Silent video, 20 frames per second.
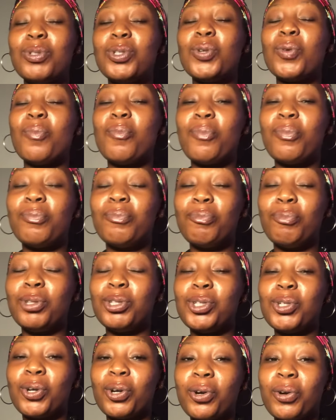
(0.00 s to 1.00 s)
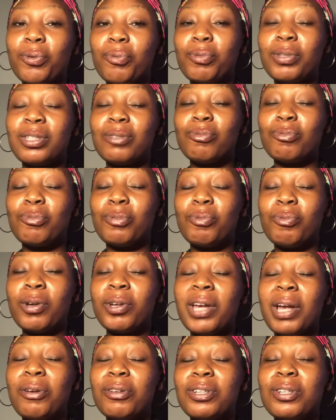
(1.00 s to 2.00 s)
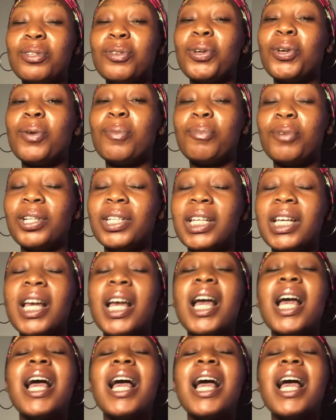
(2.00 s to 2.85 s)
when you're using it on your body.